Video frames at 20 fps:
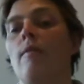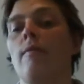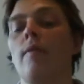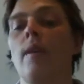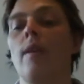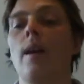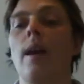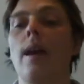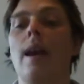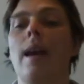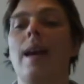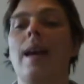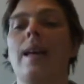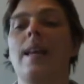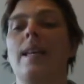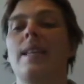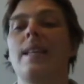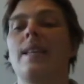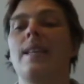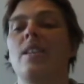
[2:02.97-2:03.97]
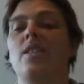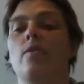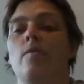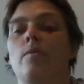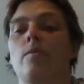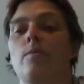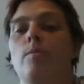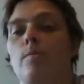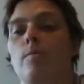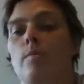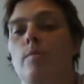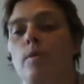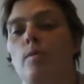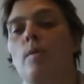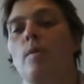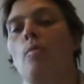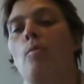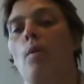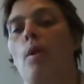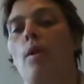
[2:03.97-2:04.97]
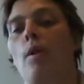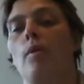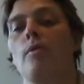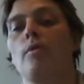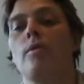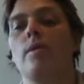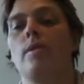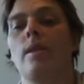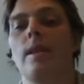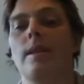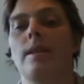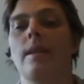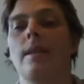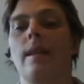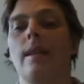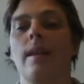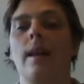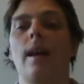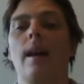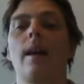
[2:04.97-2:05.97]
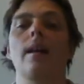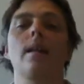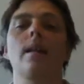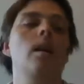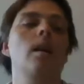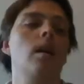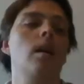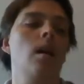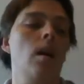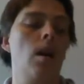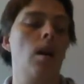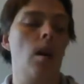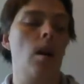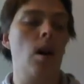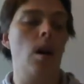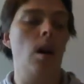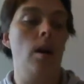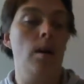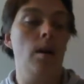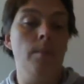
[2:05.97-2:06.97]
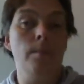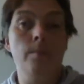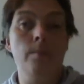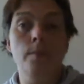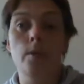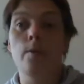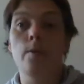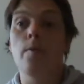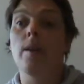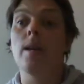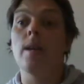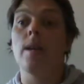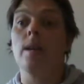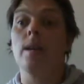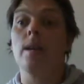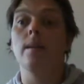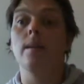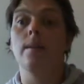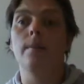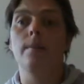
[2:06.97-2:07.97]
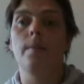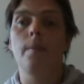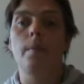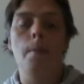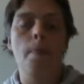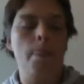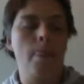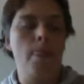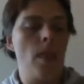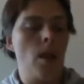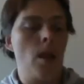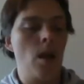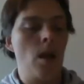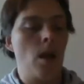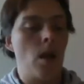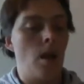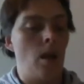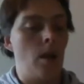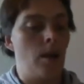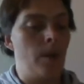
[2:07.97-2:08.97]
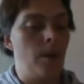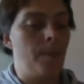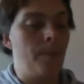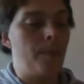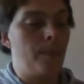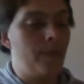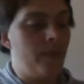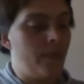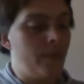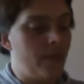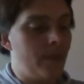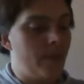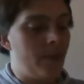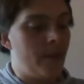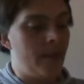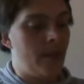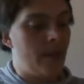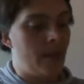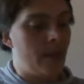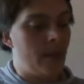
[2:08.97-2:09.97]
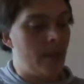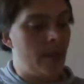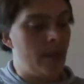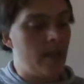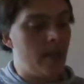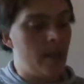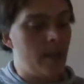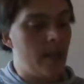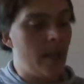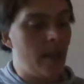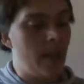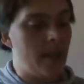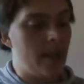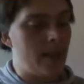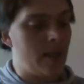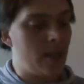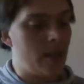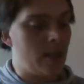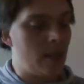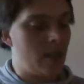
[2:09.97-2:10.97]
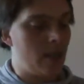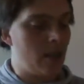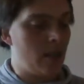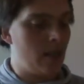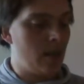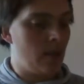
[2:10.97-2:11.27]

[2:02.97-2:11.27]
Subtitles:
of any description between worlds and things like that to read. The next